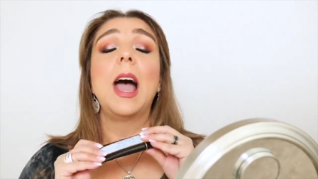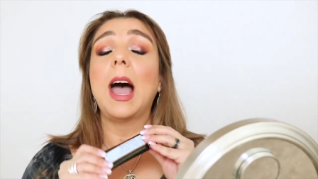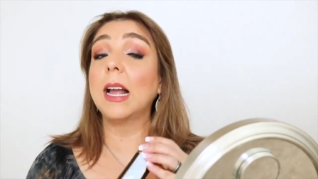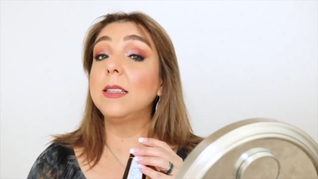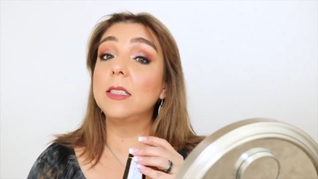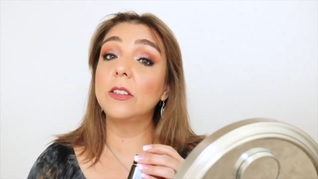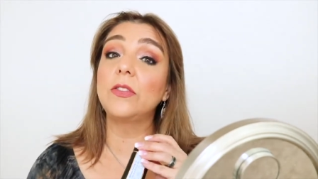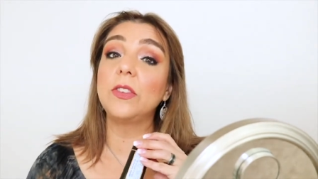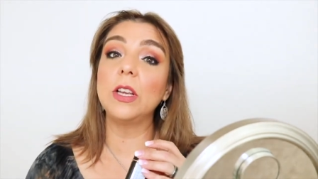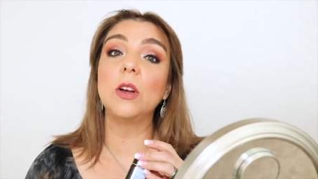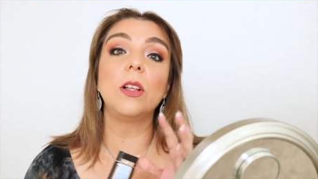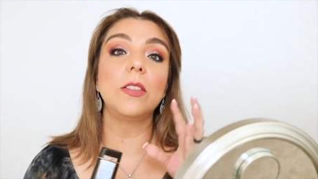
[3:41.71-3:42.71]
I did
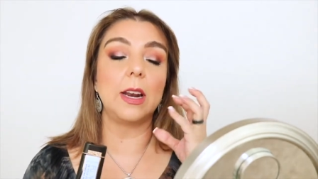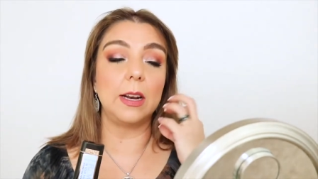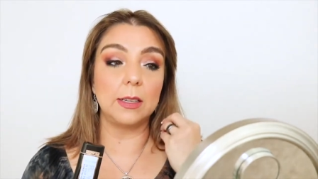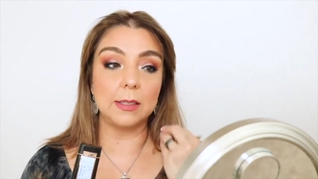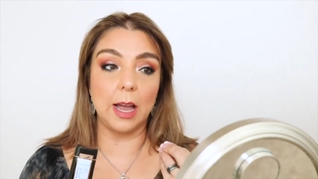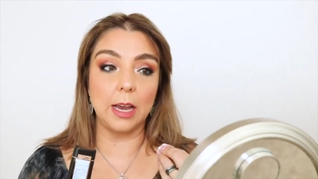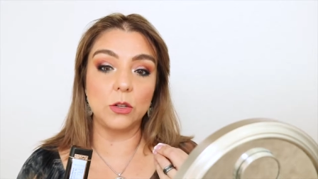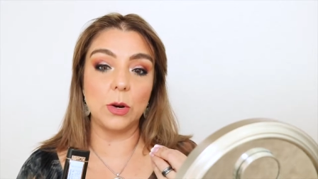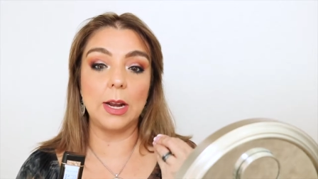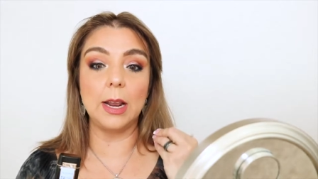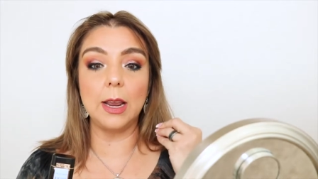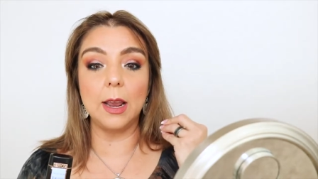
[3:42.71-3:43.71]
feel that it is
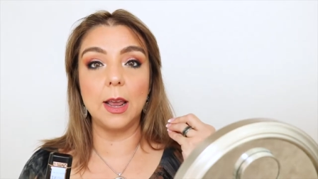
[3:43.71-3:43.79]
hydrating.